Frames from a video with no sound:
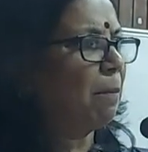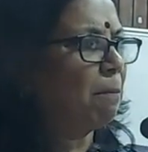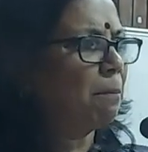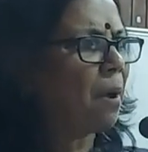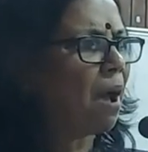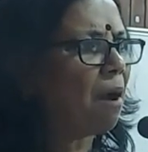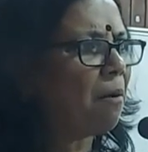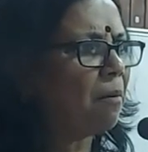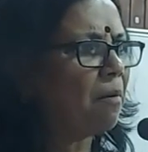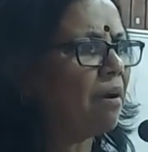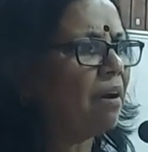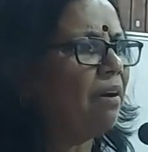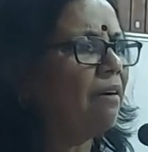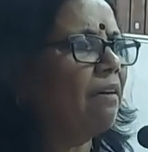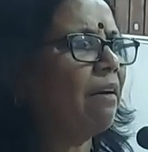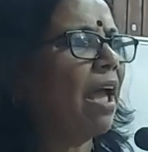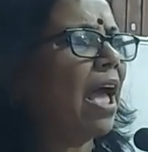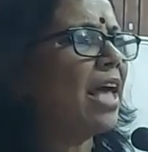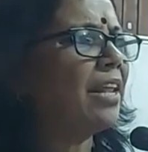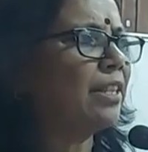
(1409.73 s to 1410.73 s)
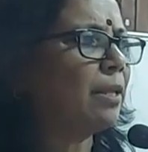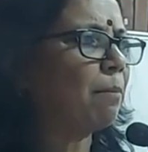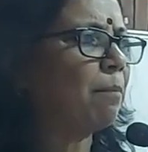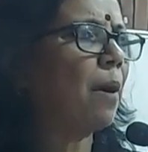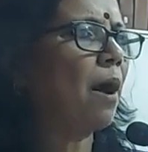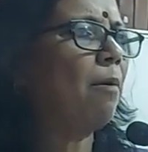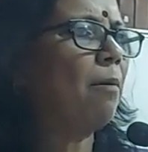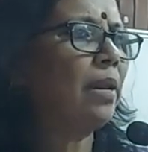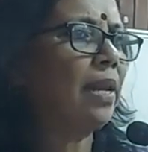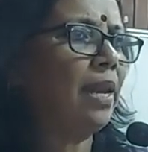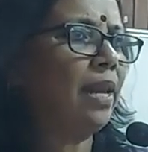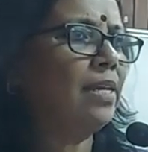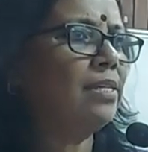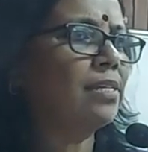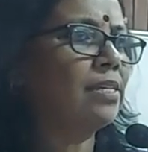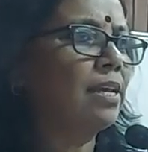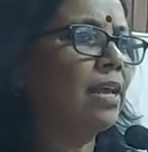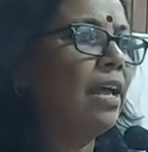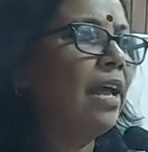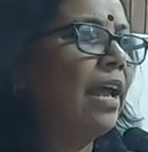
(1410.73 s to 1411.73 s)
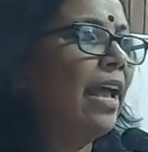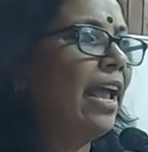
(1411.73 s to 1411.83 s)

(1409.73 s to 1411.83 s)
the power and the powerless,